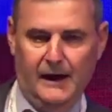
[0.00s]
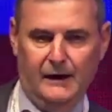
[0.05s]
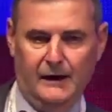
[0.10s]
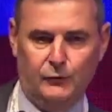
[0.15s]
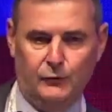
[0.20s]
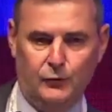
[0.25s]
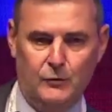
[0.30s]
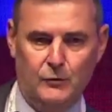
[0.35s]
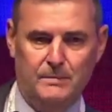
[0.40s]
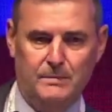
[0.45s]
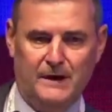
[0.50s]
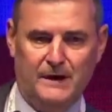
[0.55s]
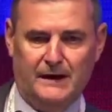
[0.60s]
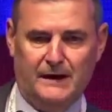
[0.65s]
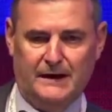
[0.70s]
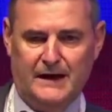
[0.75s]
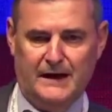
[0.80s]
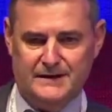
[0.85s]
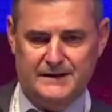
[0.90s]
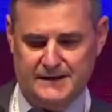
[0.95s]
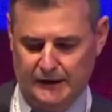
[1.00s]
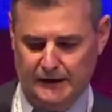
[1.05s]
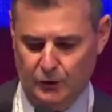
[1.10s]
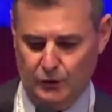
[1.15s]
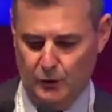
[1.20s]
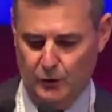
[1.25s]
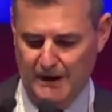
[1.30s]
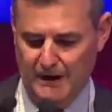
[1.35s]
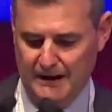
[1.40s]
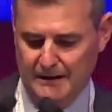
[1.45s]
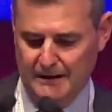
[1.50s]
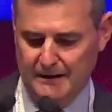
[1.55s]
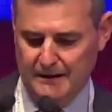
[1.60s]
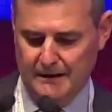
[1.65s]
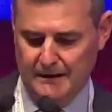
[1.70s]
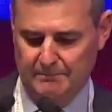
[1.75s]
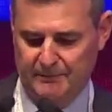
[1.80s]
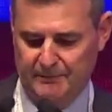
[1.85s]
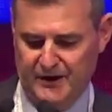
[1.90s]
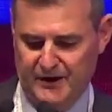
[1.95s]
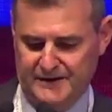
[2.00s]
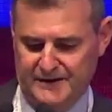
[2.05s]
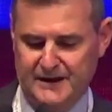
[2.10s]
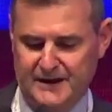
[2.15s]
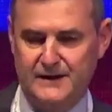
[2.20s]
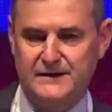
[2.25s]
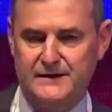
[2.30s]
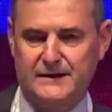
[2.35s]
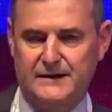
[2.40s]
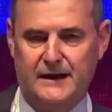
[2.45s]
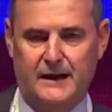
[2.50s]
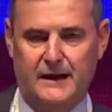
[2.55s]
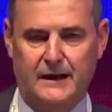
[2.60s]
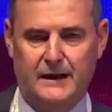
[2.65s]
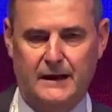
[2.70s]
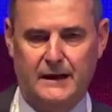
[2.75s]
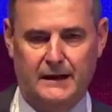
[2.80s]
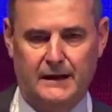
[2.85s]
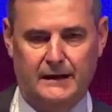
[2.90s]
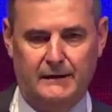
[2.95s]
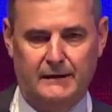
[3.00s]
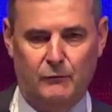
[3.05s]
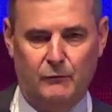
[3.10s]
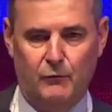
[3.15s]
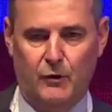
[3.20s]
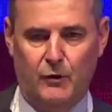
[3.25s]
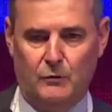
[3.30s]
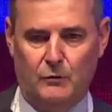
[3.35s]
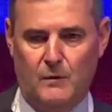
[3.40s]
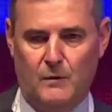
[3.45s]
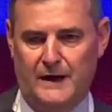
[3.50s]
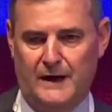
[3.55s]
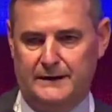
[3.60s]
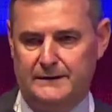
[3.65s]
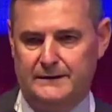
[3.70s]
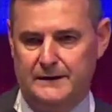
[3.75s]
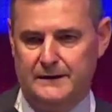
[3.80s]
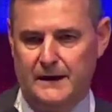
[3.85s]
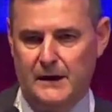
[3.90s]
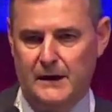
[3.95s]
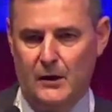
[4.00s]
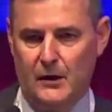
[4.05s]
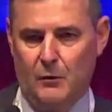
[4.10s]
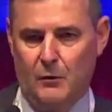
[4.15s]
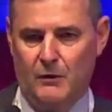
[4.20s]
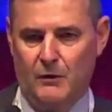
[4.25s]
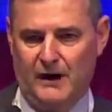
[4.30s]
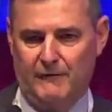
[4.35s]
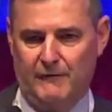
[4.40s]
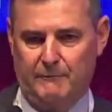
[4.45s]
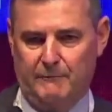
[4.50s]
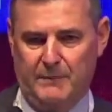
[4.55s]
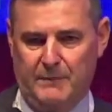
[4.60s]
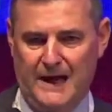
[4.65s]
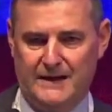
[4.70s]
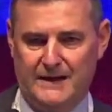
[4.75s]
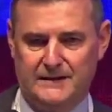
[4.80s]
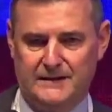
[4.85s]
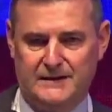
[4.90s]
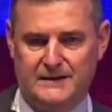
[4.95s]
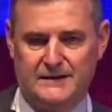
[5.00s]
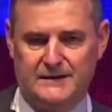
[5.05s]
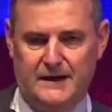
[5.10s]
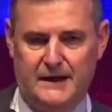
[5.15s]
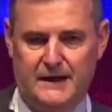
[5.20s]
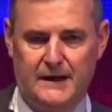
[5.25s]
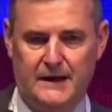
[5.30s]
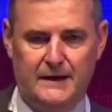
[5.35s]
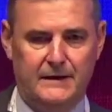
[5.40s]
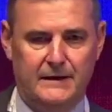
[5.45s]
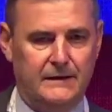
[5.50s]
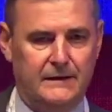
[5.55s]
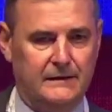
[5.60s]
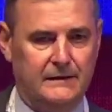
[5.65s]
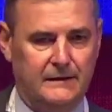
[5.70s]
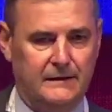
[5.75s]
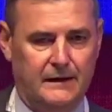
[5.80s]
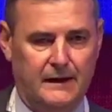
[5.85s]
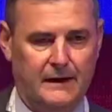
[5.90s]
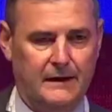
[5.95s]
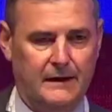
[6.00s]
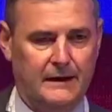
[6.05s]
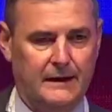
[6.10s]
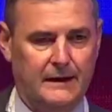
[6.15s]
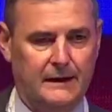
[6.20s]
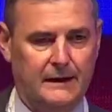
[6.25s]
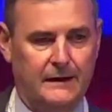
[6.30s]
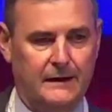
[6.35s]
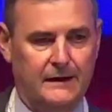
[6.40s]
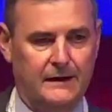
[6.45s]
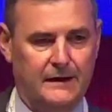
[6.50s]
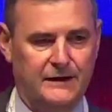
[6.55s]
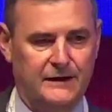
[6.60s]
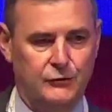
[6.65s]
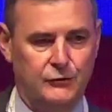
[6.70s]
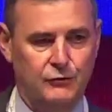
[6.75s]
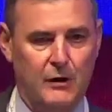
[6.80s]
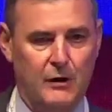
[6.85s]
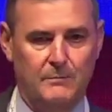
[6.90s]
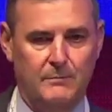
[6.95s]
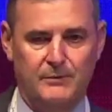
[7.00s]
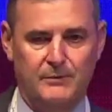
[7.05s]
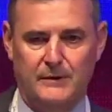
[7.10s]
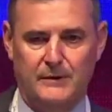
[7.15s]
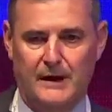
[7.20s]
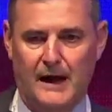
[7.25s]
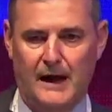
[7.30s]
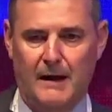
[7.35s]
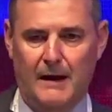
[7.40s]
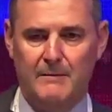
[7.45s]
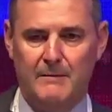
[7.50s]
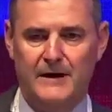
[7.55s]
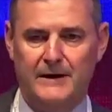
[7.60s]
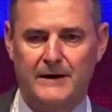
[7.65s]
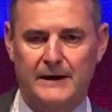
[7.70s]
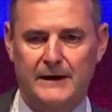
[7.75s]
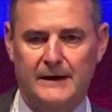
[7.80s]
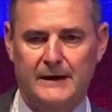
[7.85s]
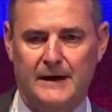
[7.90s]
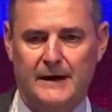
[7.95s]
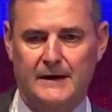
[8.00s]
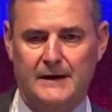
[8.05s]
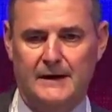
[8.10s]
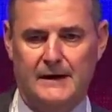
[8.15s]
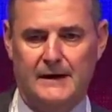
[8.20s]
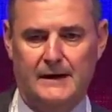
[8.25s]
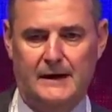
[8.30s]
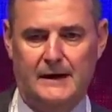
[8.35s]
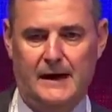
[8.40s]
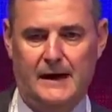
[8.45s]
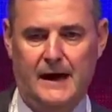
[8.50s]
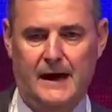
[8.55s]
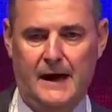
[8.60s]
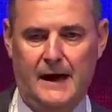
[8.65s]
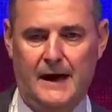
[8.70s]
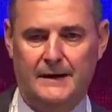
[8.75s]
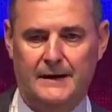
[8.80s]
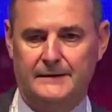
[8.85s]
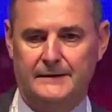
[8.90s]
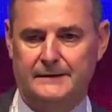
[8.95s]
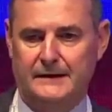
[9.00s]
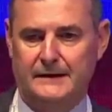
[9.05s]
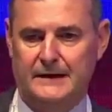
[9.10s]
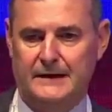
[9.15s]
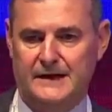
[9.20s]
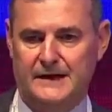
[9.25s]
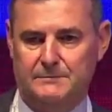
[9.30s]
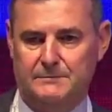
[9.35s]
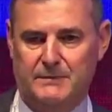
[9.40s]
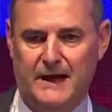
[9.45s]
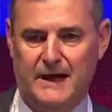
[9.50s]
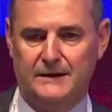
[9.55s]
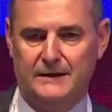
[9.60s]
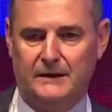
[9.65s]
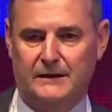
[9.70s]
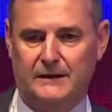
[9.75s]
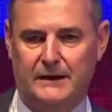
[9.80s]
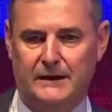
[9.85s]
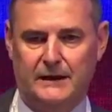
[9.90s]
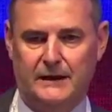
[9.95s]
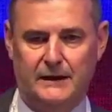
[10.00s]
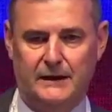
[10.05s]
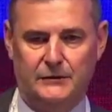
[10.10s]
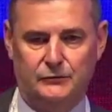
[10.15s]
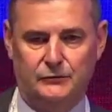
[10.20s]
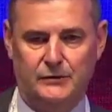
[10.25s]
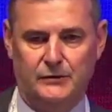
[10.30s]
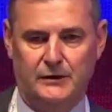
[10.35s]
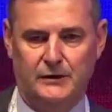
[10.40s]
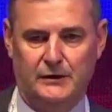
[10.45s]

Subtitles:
Group has a global presence worldwide. We have plants in Europe, America, and the last plant to